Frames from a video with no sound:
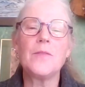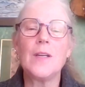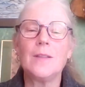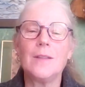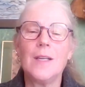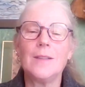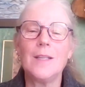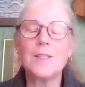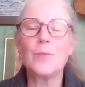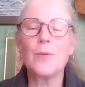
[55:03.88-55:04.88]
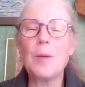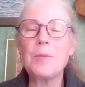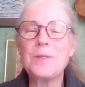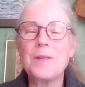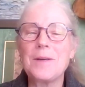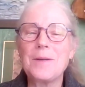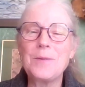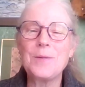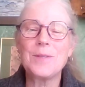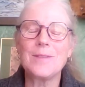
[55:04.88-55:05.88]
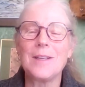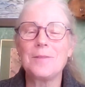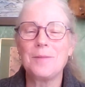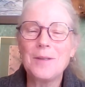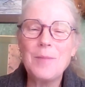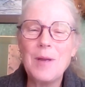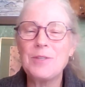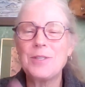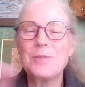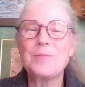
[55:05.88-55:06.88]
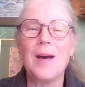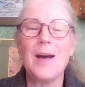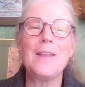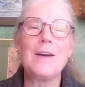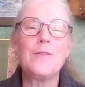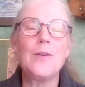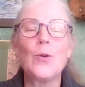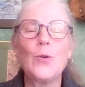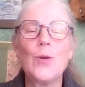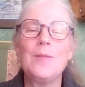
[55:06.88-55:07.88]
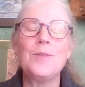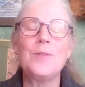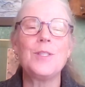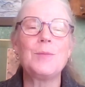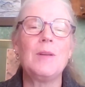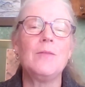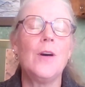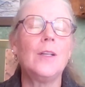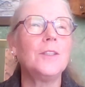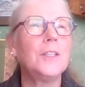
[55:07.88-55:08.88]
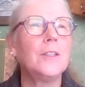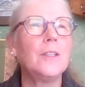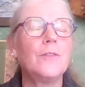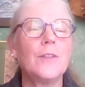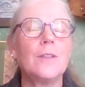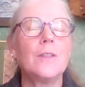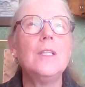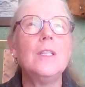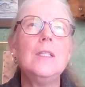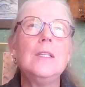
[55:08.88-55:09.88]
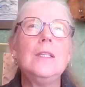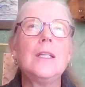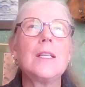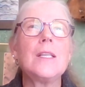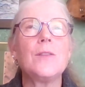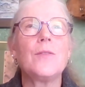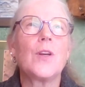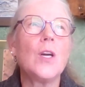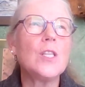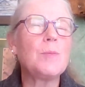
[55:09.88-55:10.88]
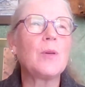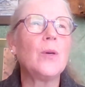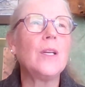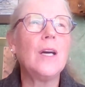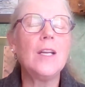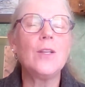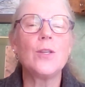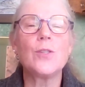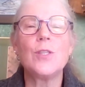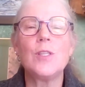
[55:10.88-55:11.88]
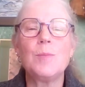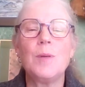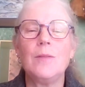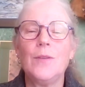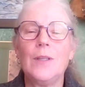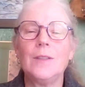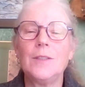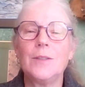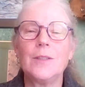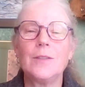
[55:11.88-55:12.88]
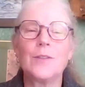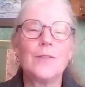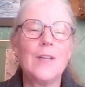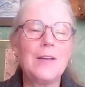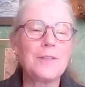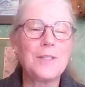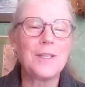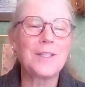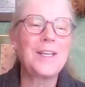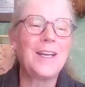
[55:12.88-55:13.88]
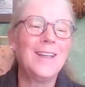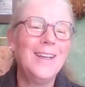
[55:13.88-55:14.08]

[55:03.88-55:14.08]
invite uh, Leslie Roberts there, who's uh, maybe she's behind that photo. Um, she's been volunteering for, I guess, if the garden's been going nine years, she's been volunteering for five or six